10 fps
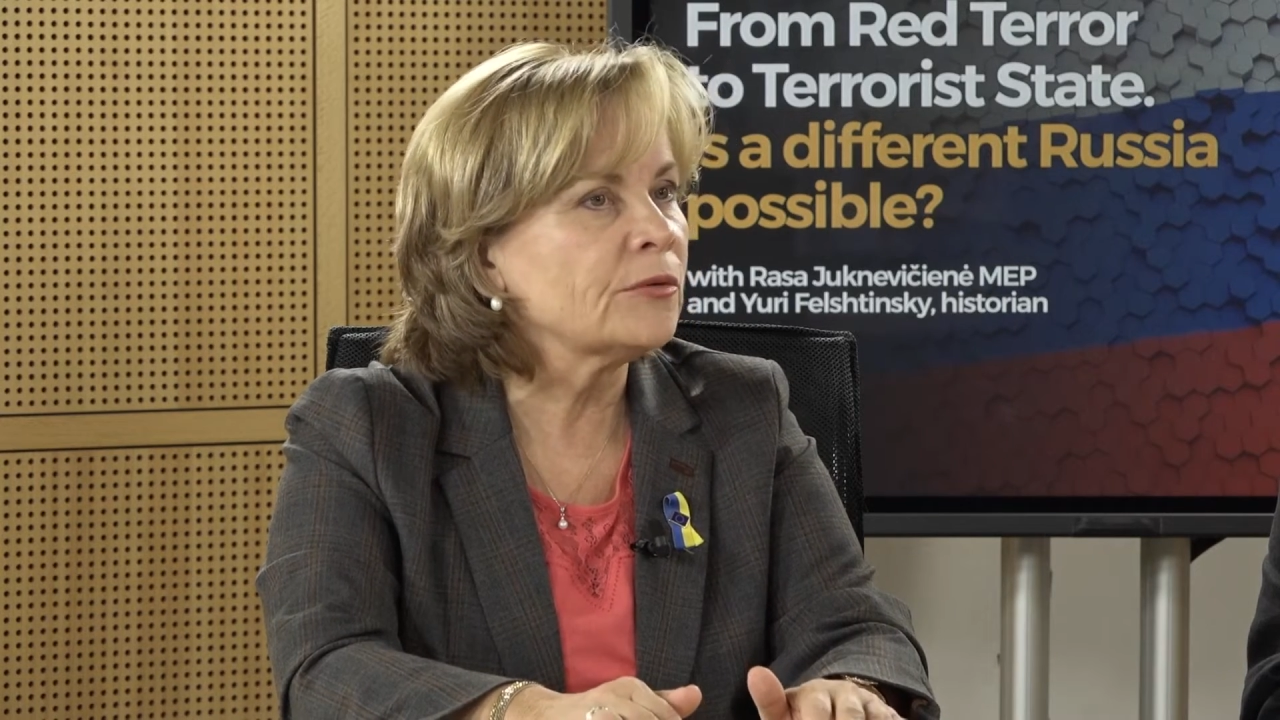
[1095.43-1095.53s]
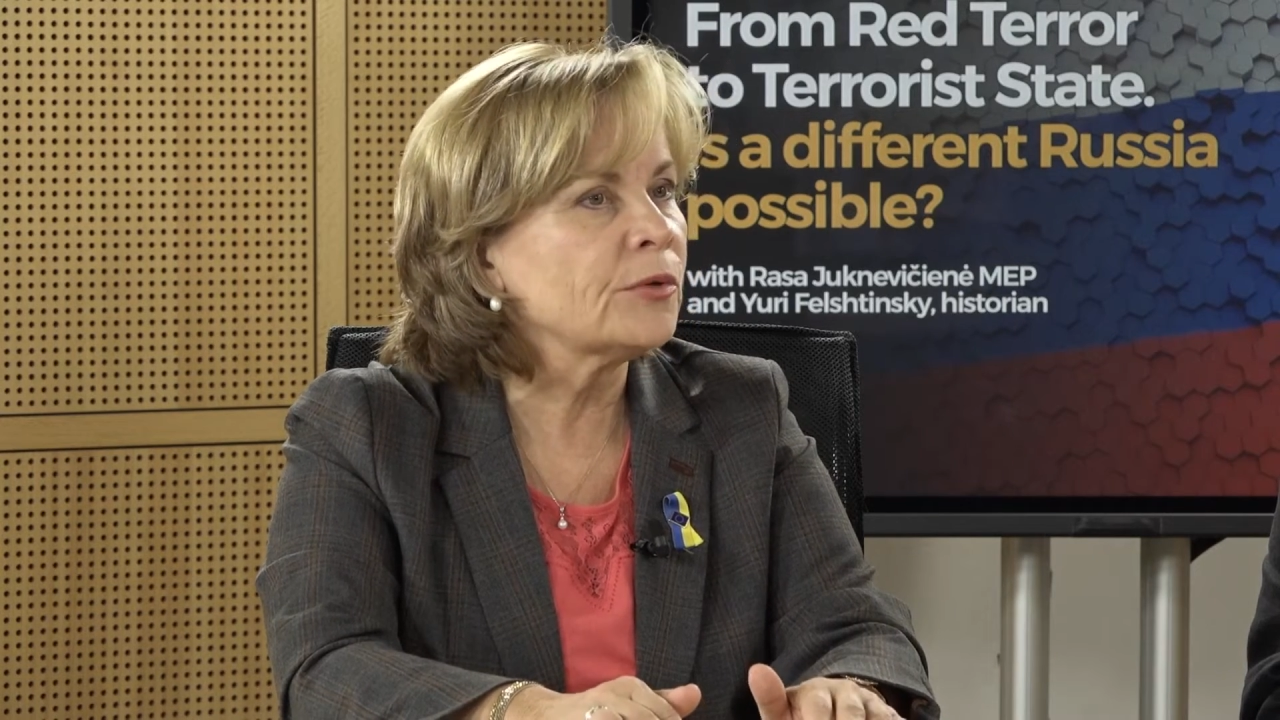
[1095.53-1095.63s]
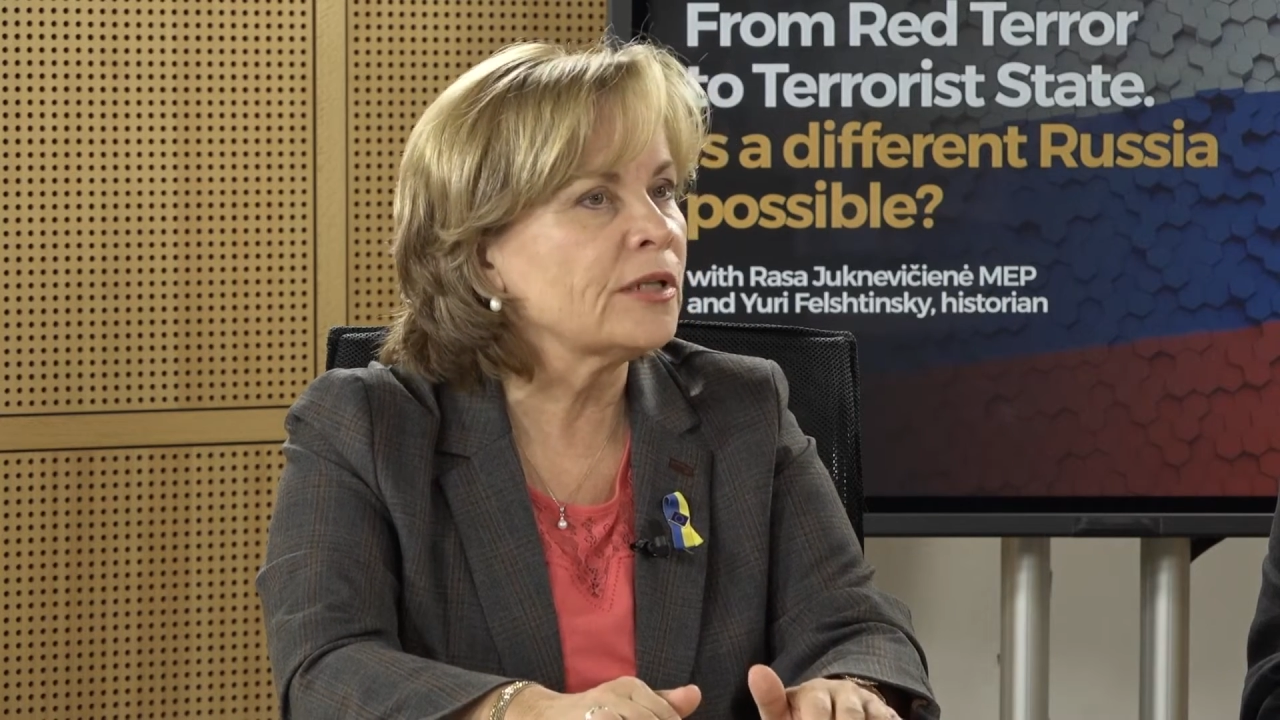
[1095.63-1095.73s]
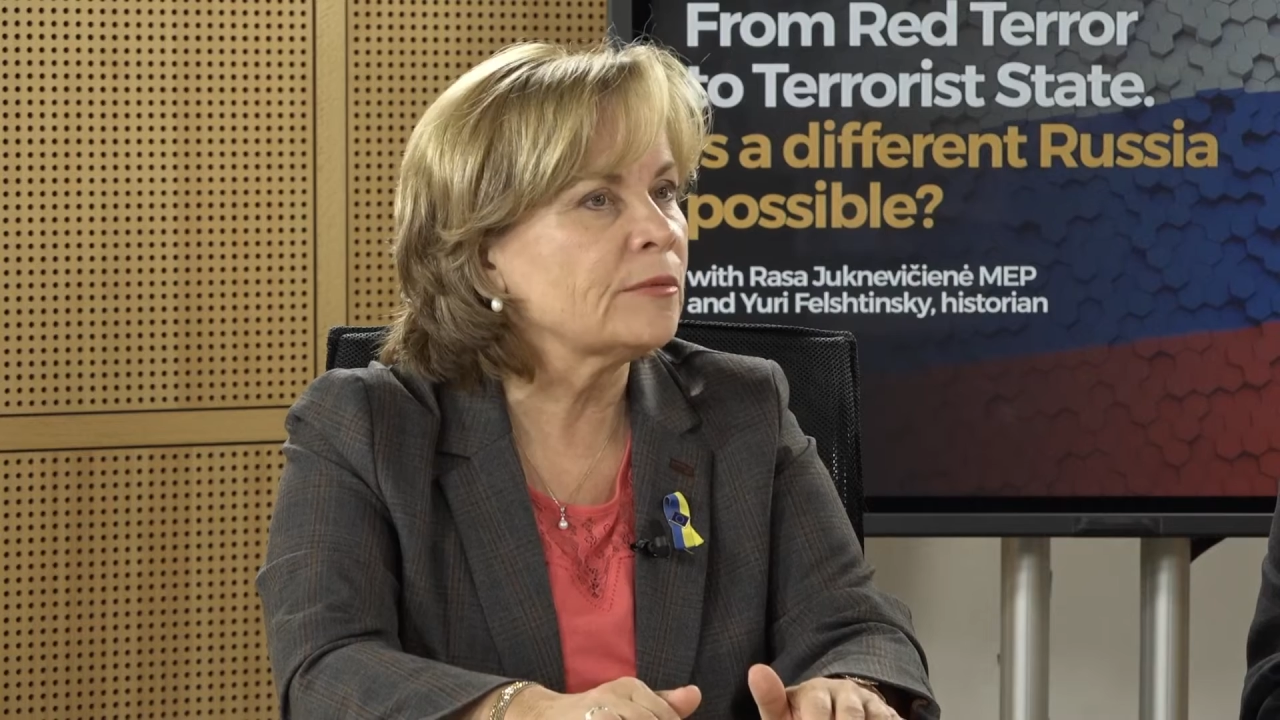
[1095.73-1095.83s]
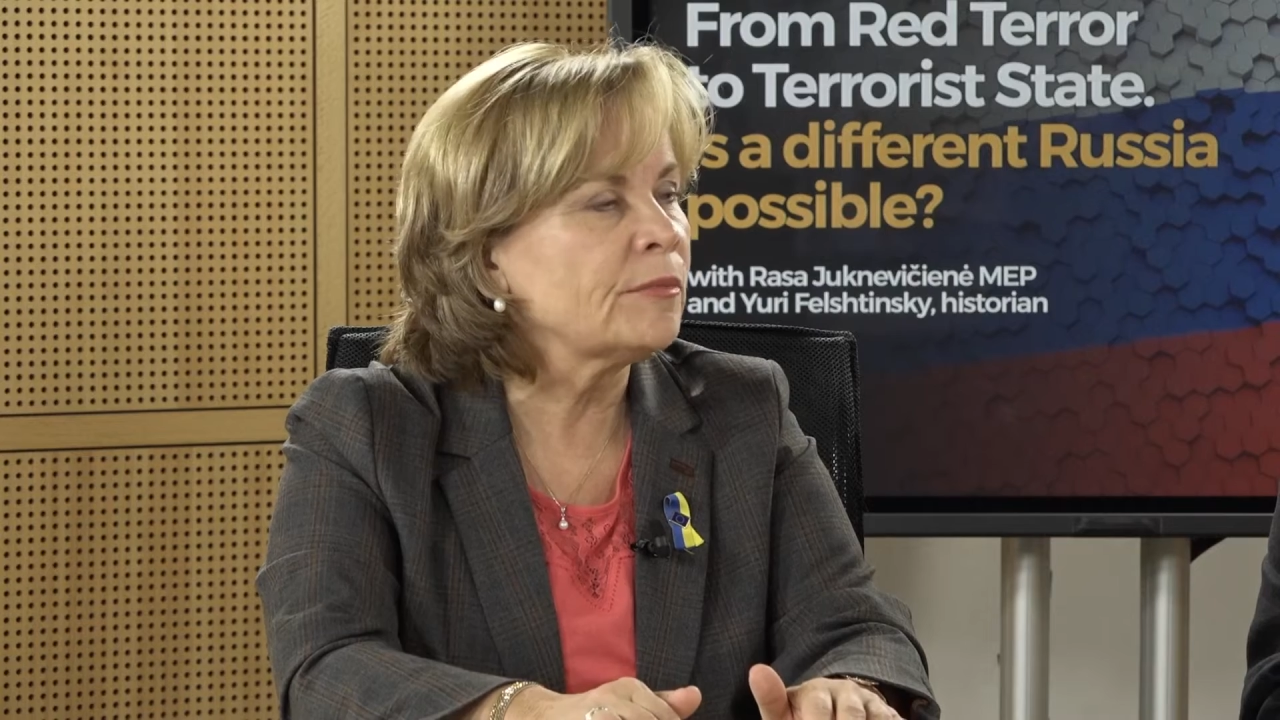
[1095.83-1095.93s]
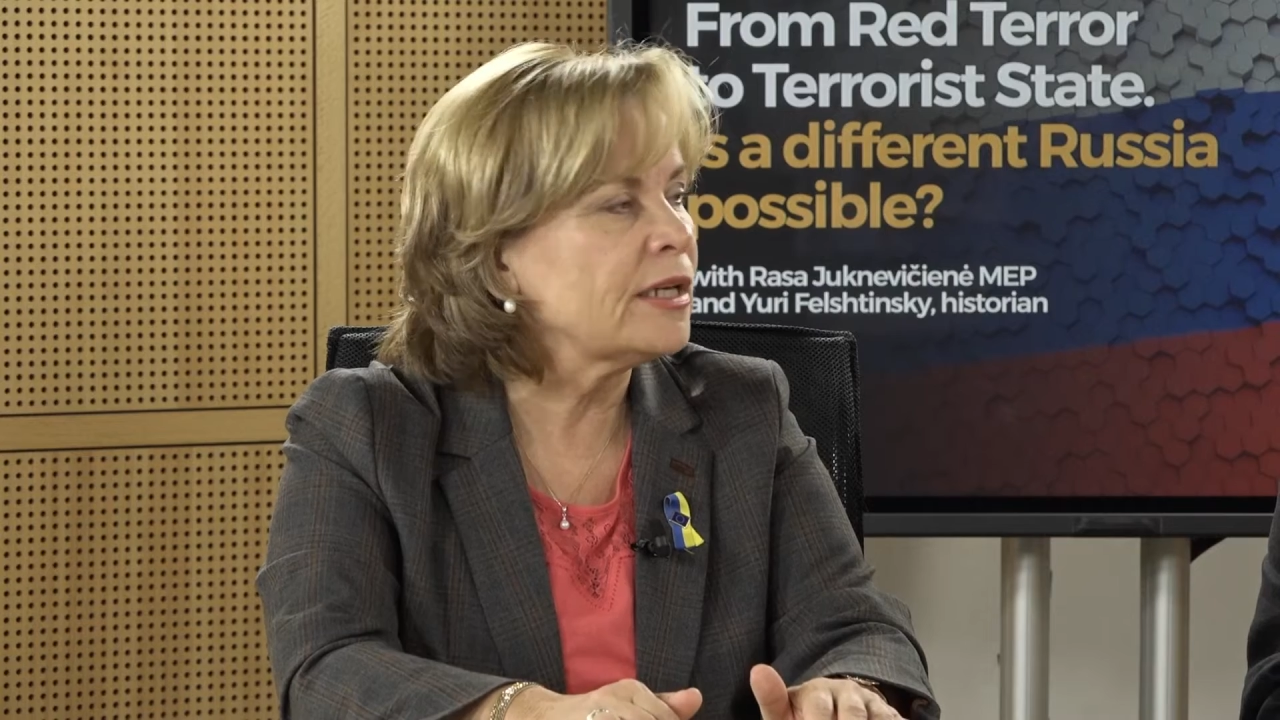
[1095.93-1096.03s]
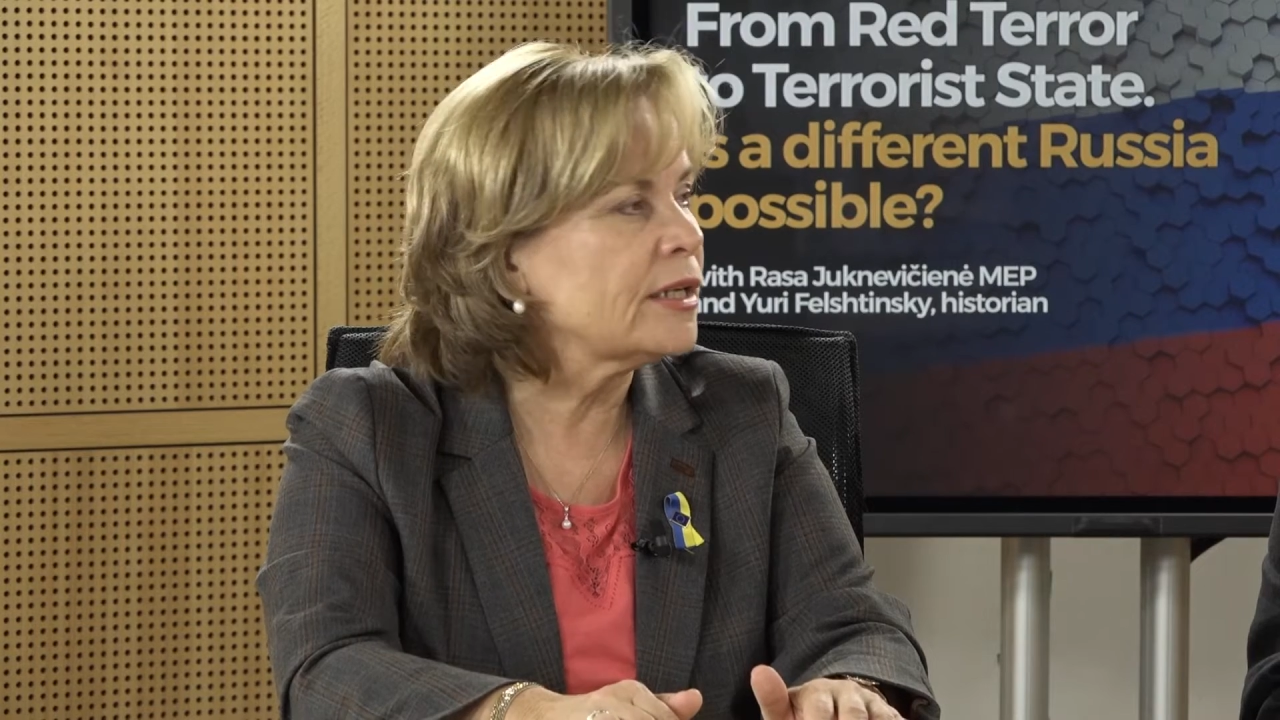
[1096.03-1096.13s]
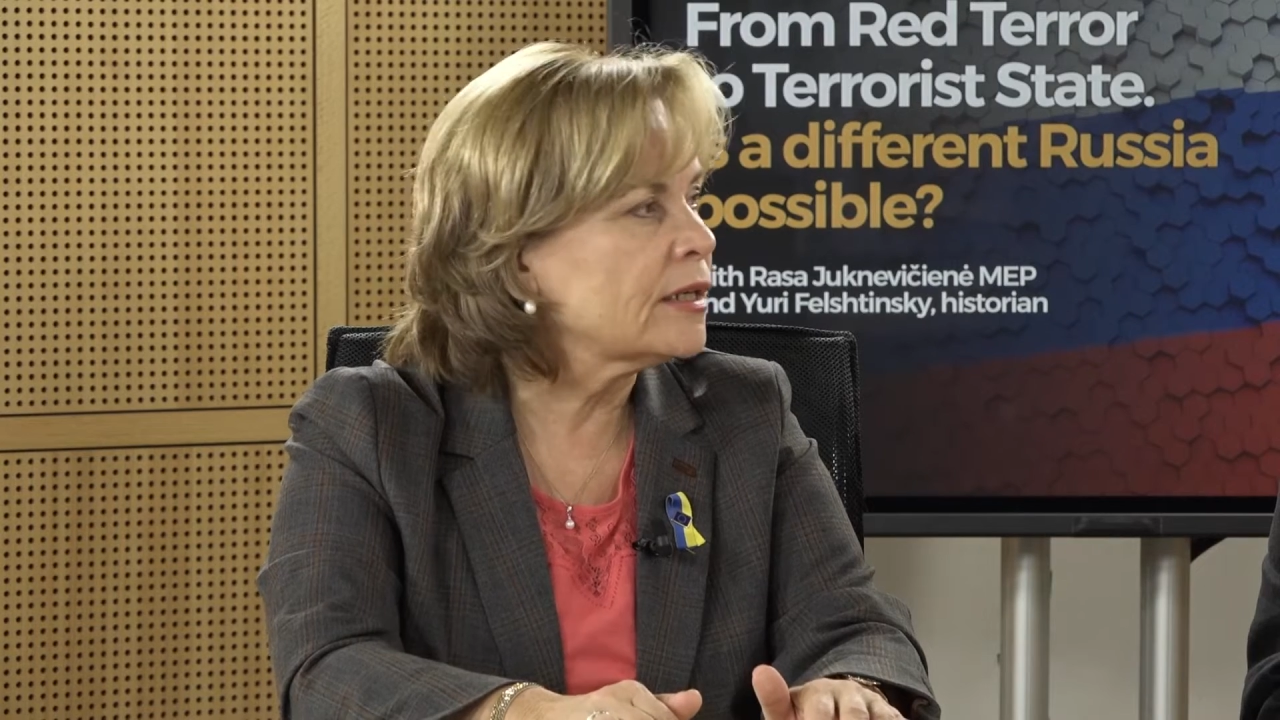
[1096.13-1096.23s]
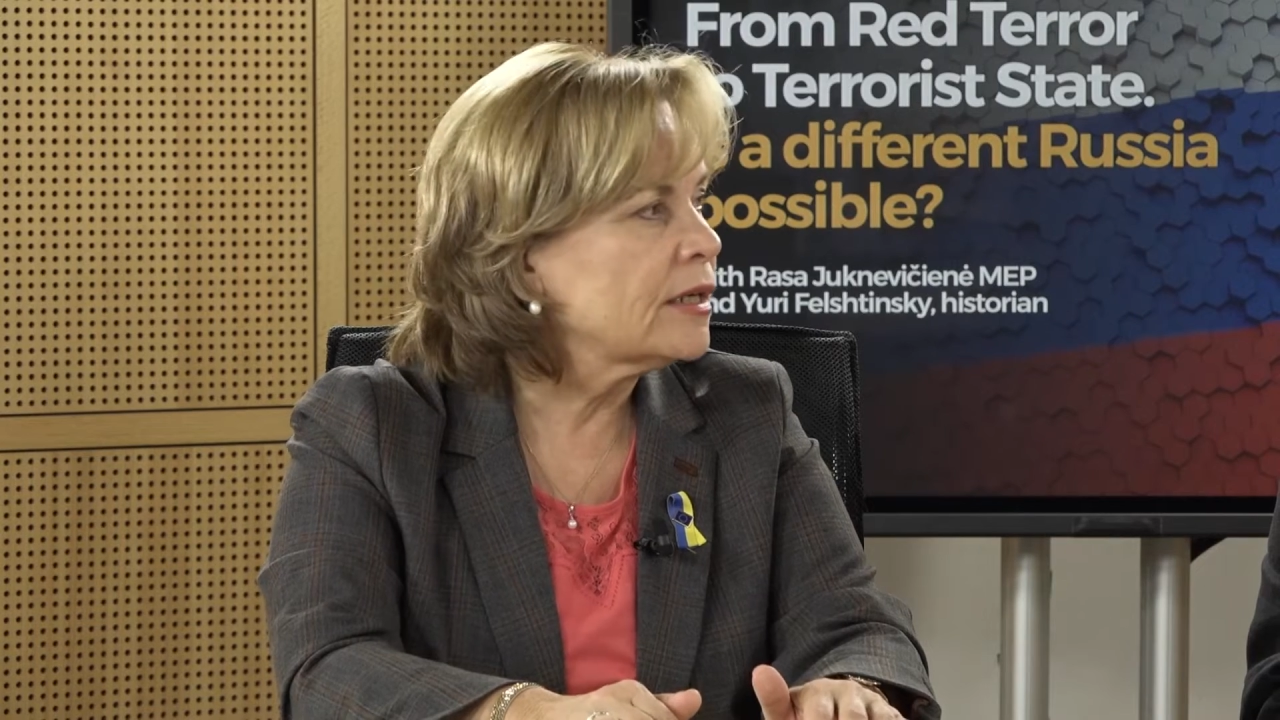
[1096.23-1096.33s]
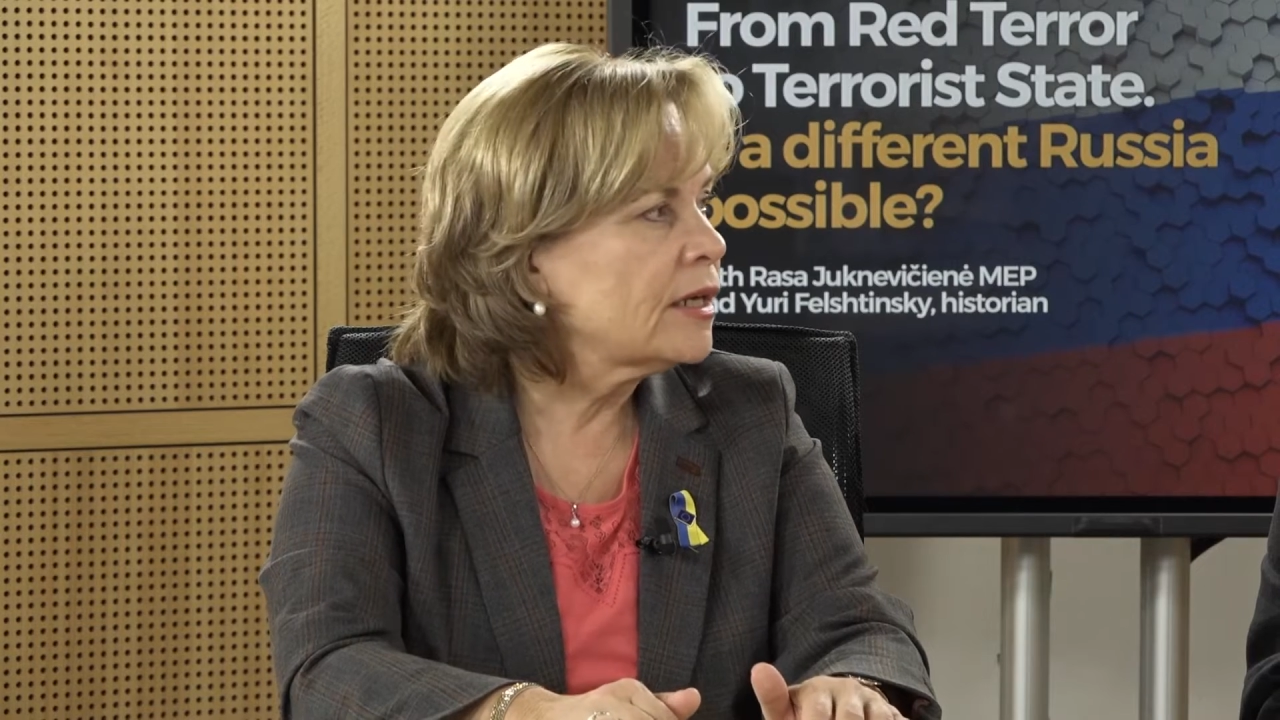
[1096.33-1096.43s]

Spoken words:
when many